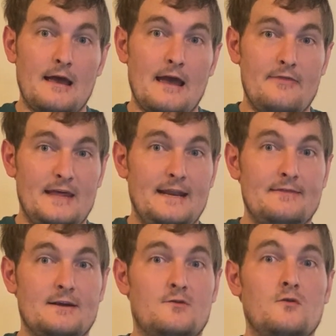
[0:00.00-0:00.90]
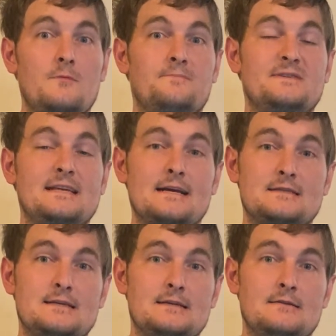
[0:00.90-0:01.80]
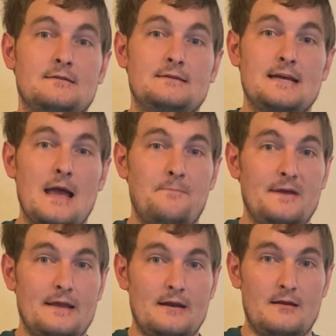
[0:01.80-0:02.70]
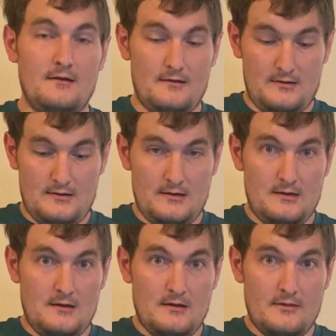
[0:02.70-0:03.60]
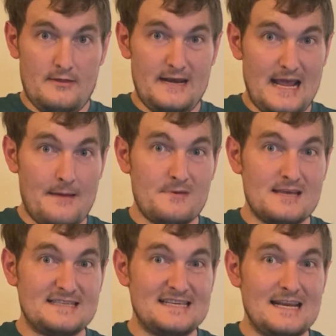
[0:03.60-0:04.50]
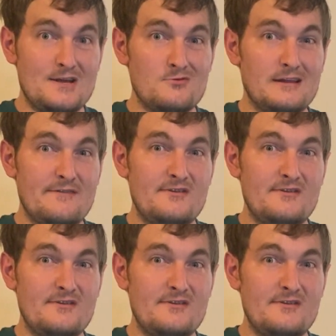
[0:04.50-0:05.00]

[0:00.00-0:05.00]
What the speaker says: and then in the groups section, type in the name of the city you live